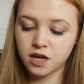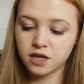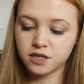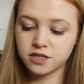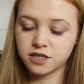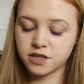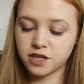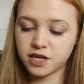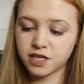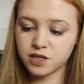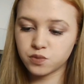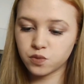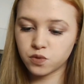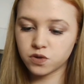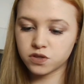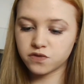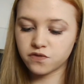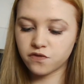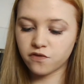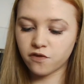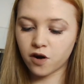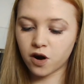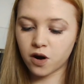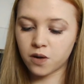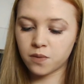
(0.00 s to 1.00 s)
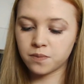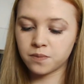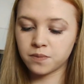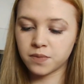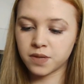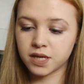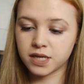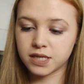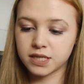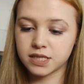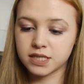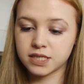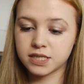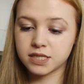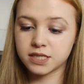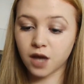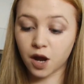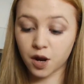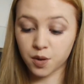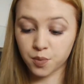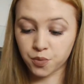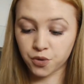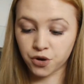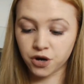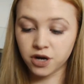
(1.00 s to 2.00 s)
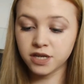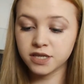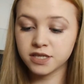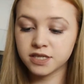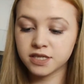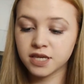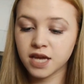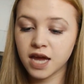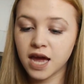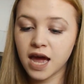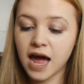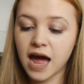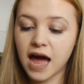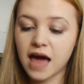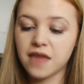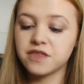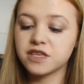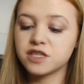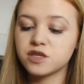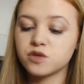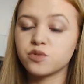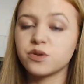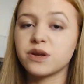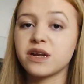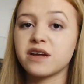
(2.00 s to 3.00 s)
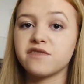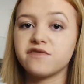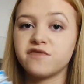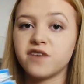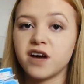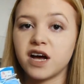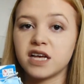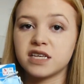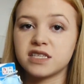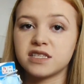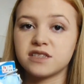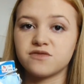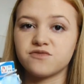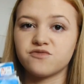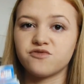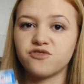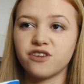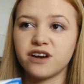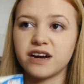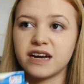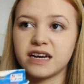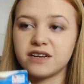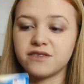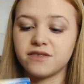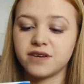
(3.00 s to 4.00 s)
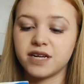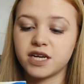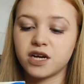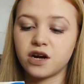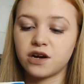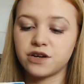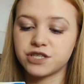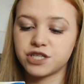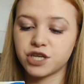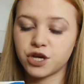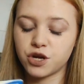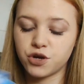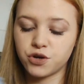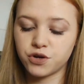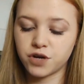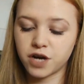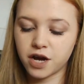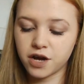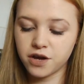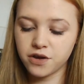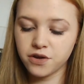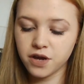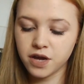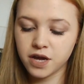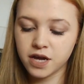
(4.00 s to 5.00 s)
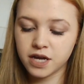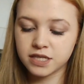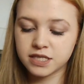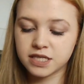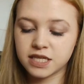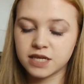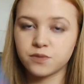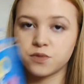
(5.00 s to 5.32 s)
So this was from Cyprus, and this is when I first really got into Uno. So